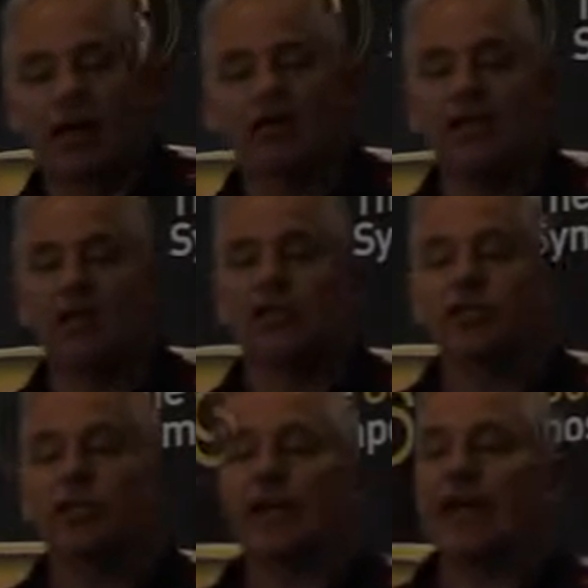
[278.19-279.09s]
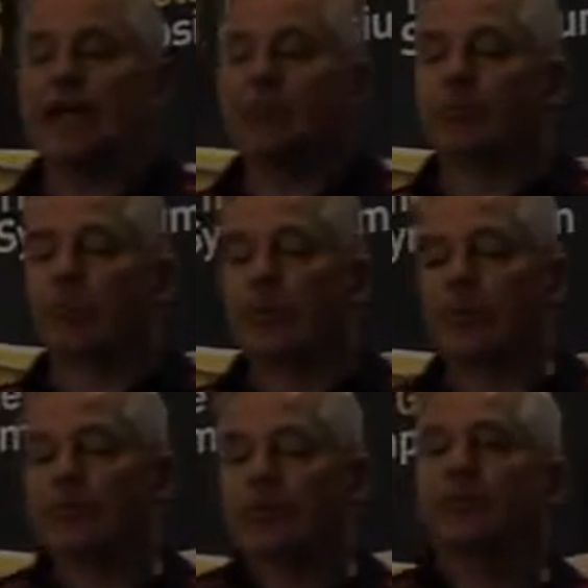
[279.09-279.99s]
eventually you get an
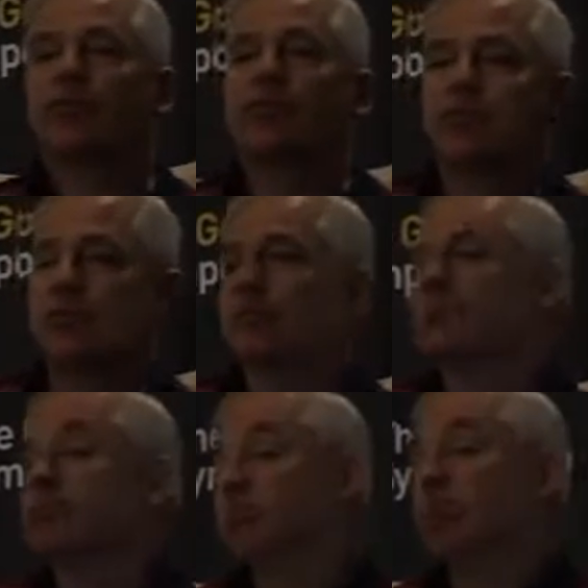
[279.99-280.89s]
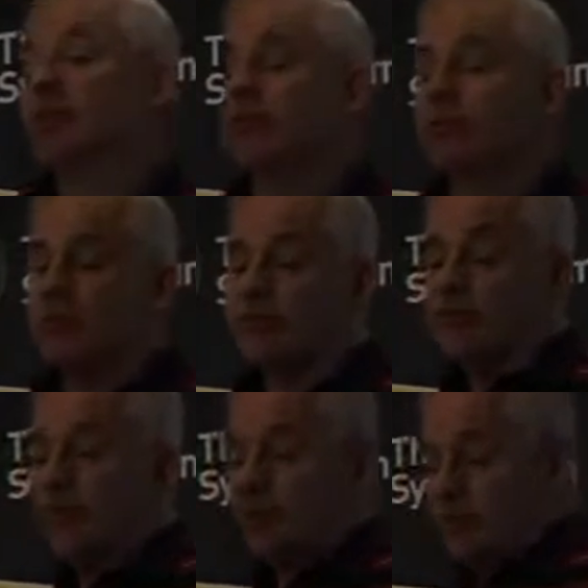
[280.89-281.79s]
outbreak of corruption and, well, general
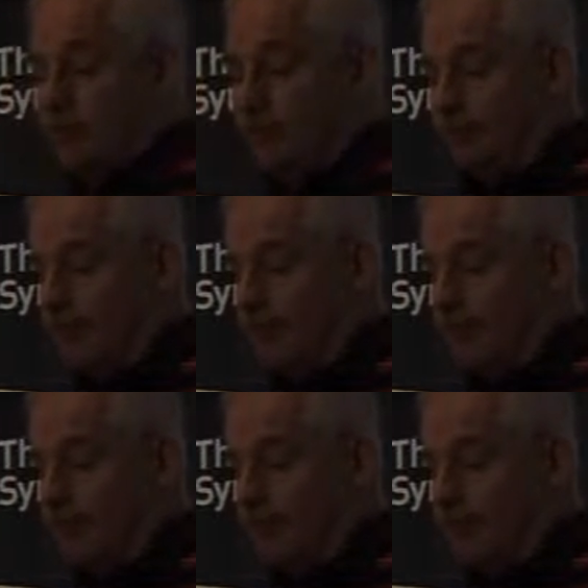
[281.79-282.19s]
unfairness.